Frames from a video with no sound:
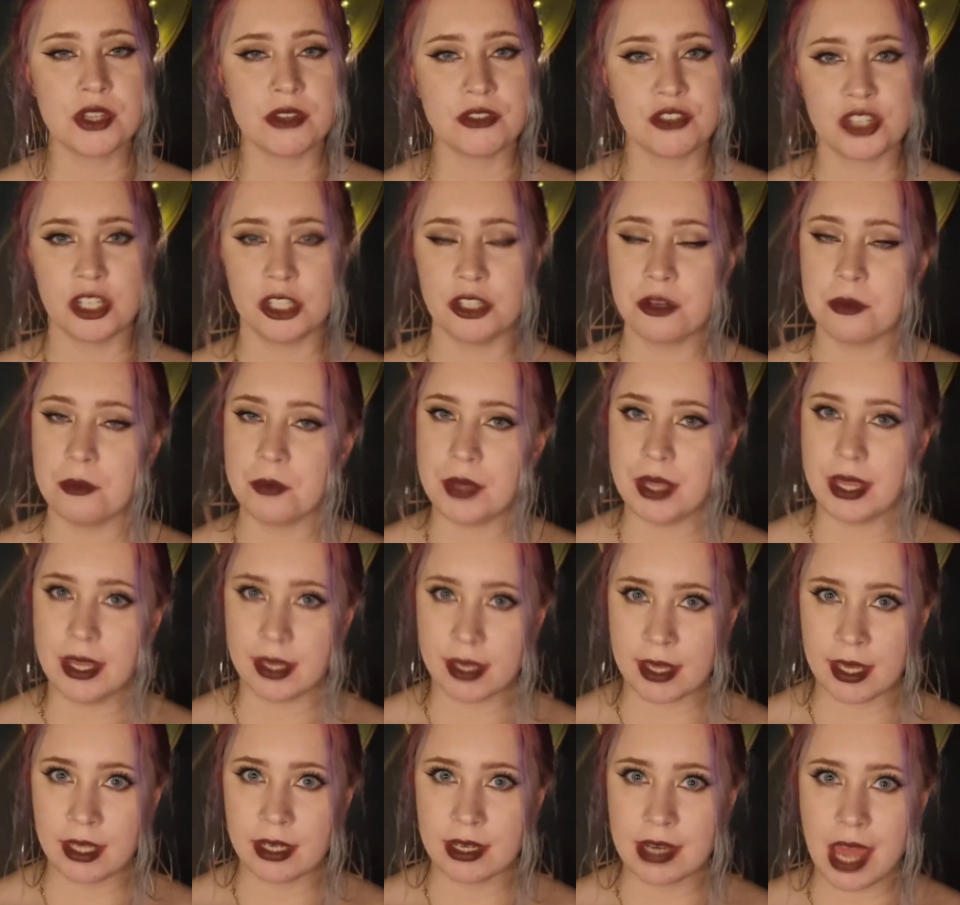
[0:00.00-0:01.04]
of children being
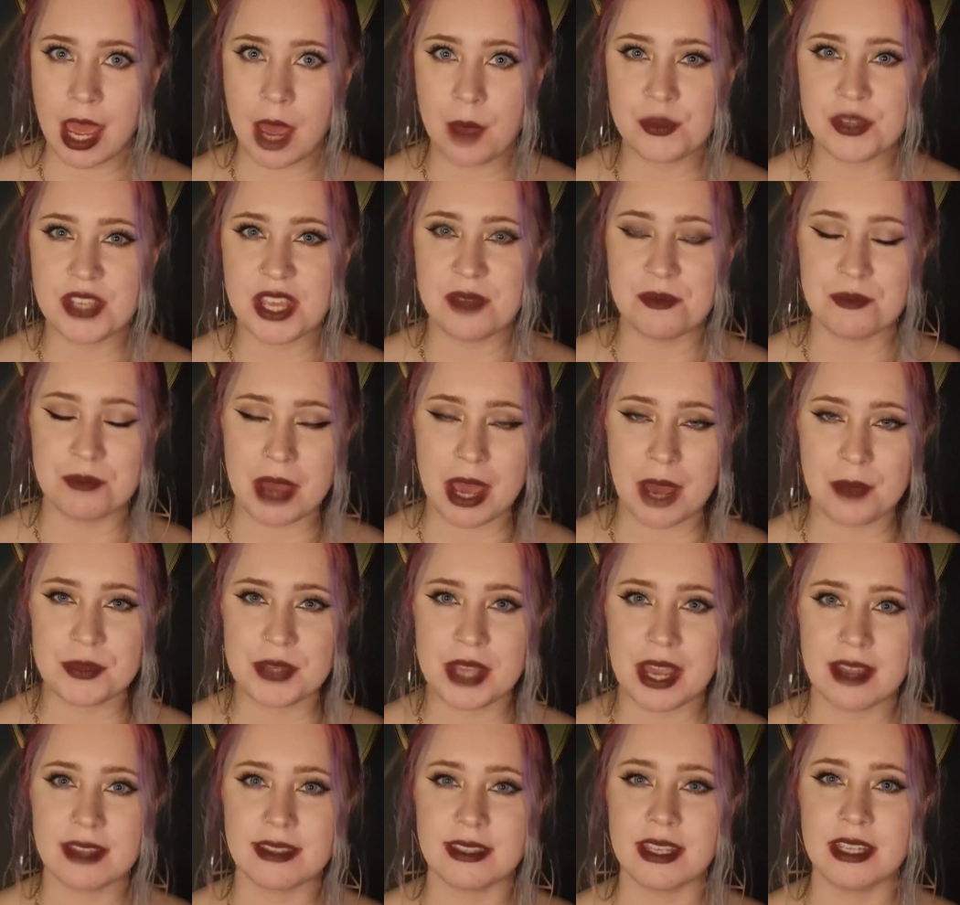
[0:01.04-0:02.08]
kidnapped and
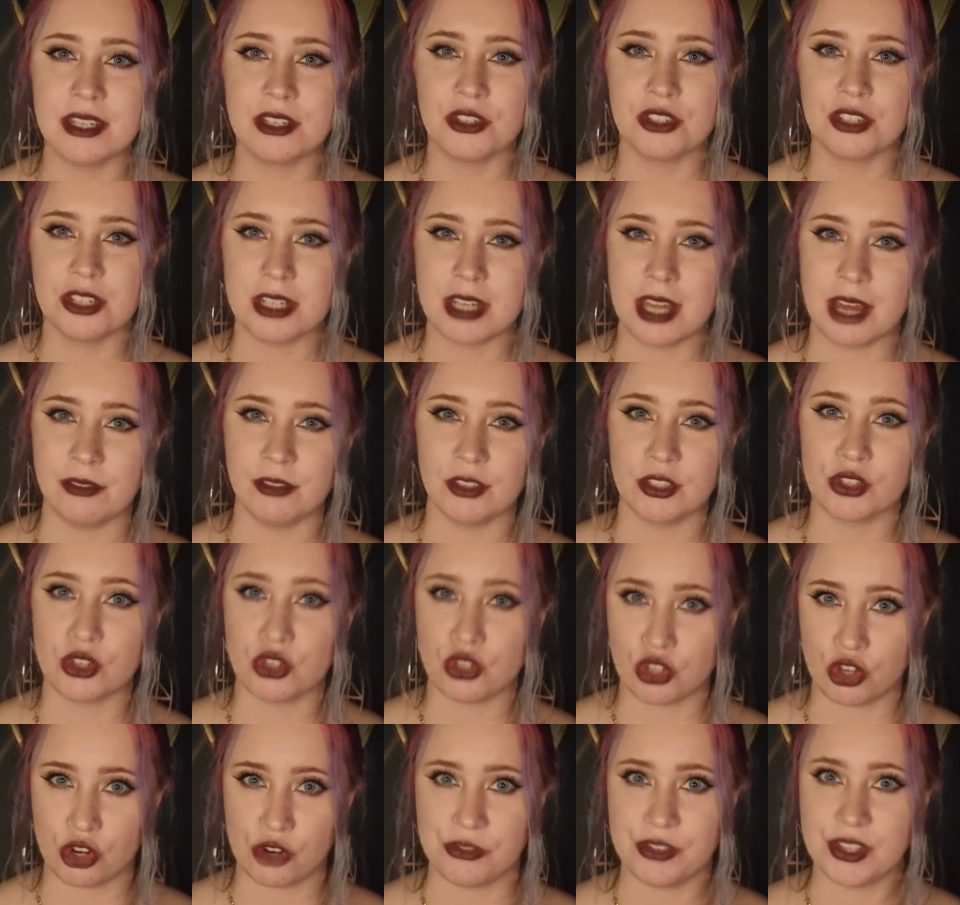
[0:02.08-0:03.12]
baptized into the devil's
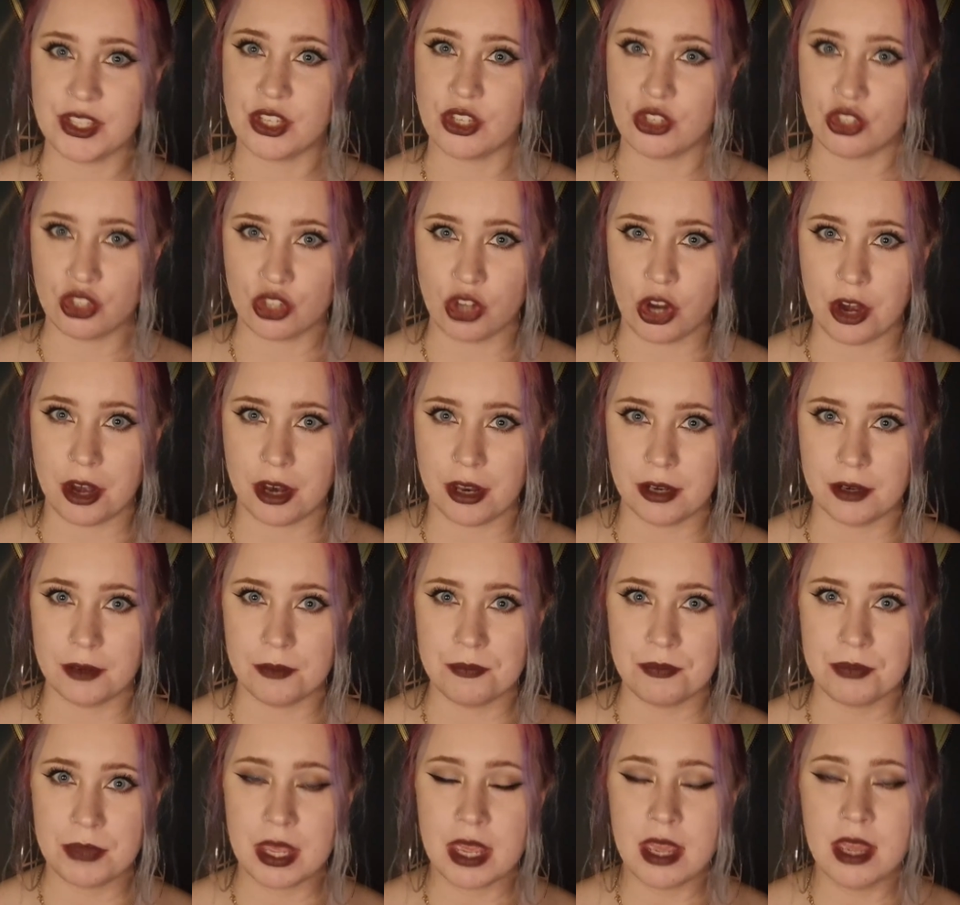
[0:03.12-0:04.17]
service started.
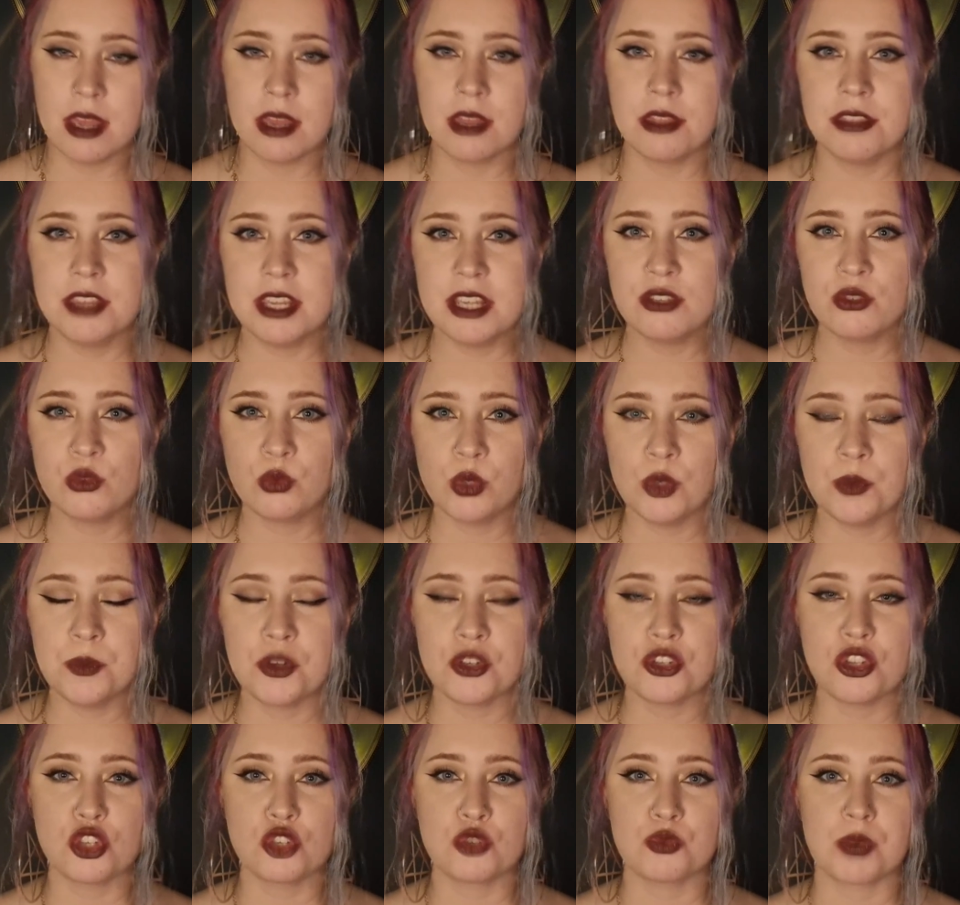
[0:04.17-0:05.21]
These
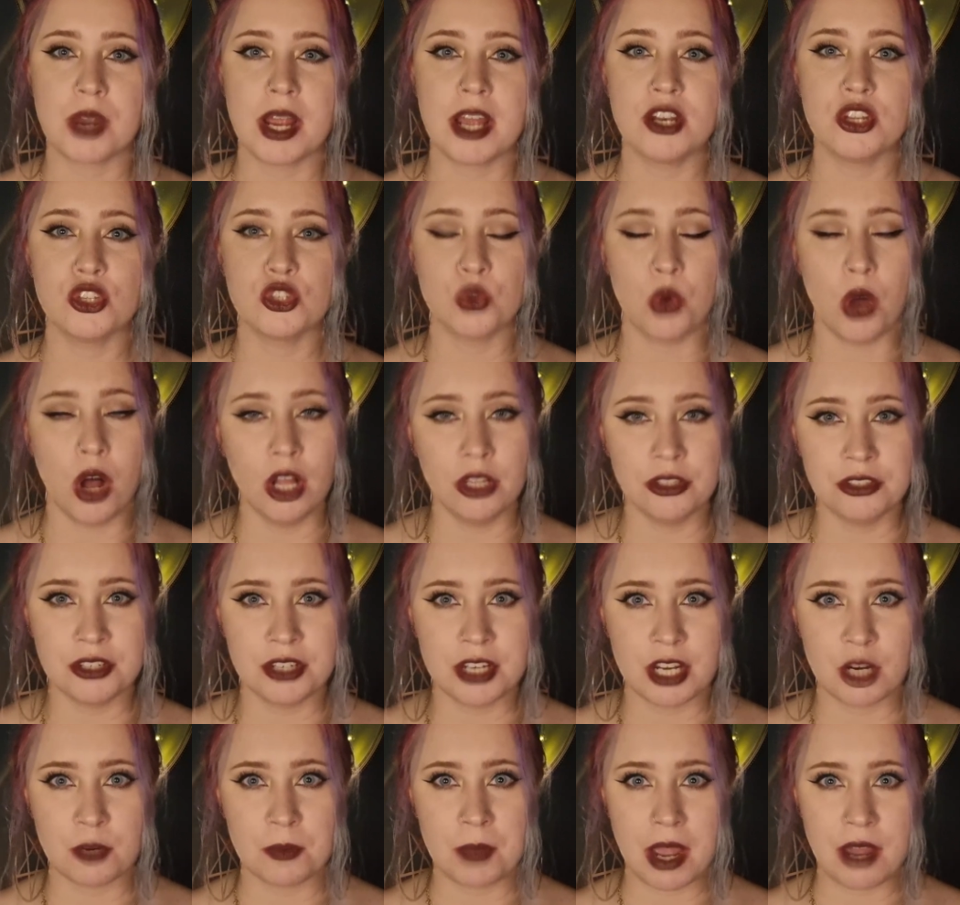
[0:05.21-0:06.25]
rumors spread to all the
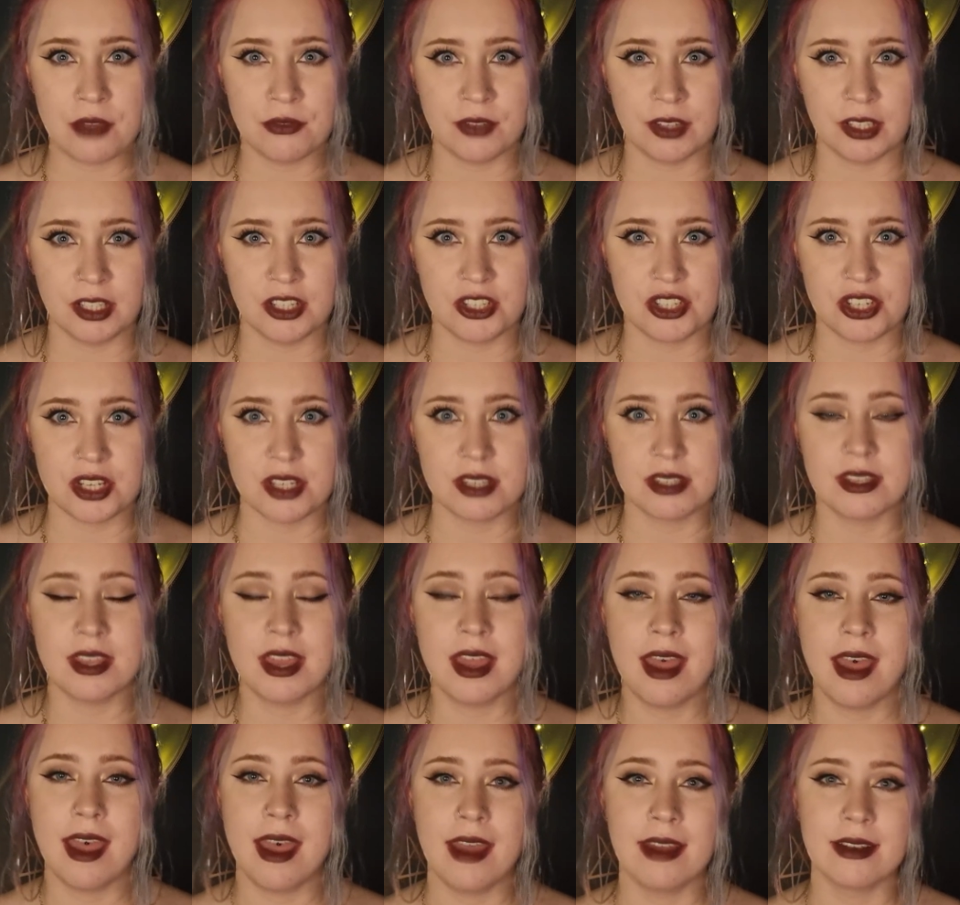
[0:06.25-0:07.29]
nearby villages
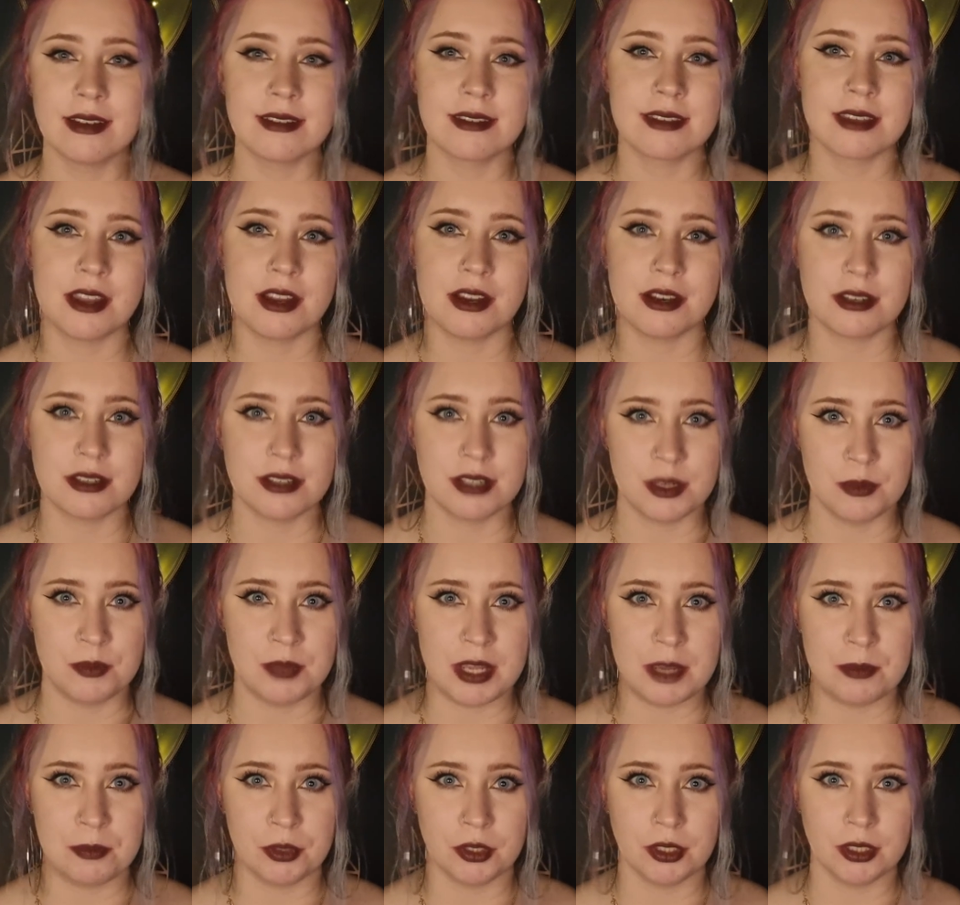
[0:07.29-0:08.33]
and scared the
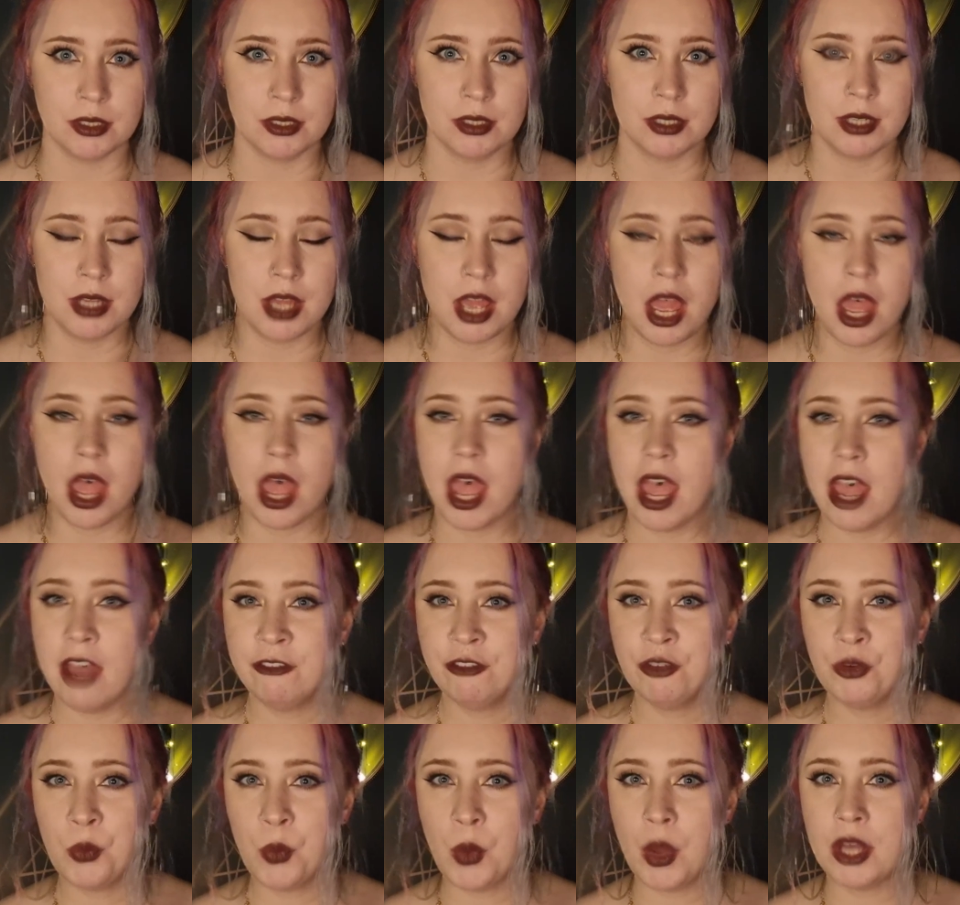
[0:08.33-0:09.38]
people.
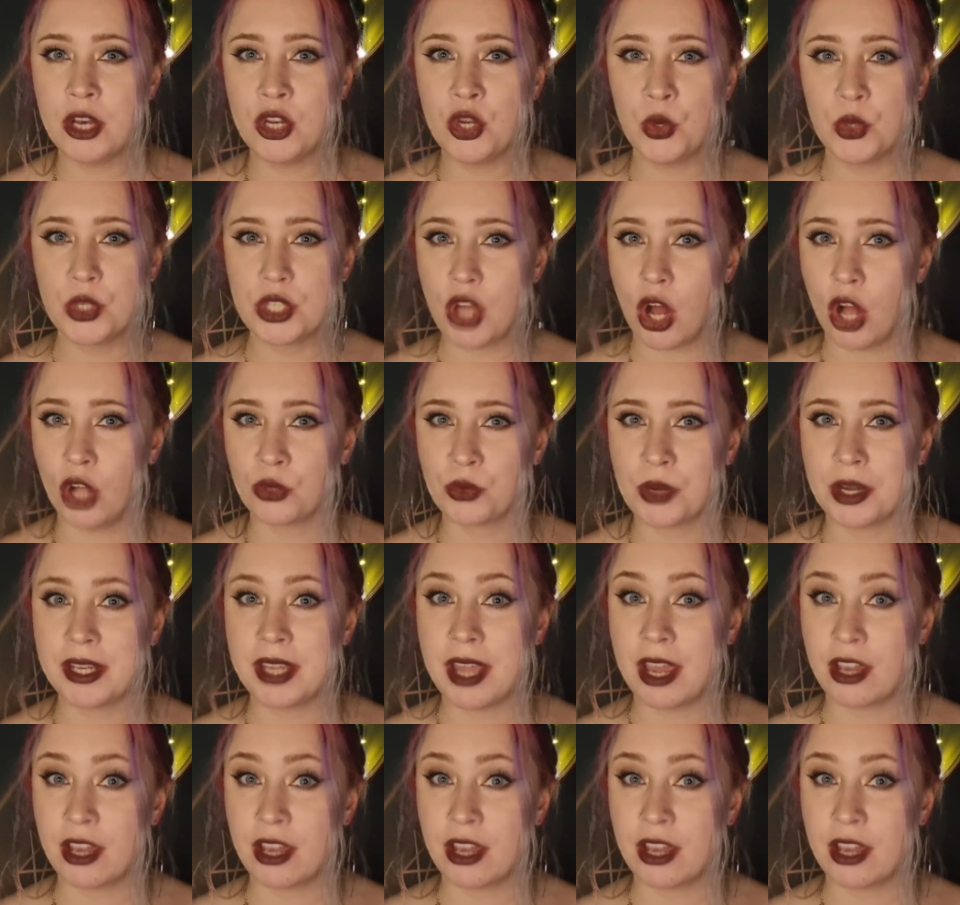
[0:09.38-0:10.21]
Everyone who was already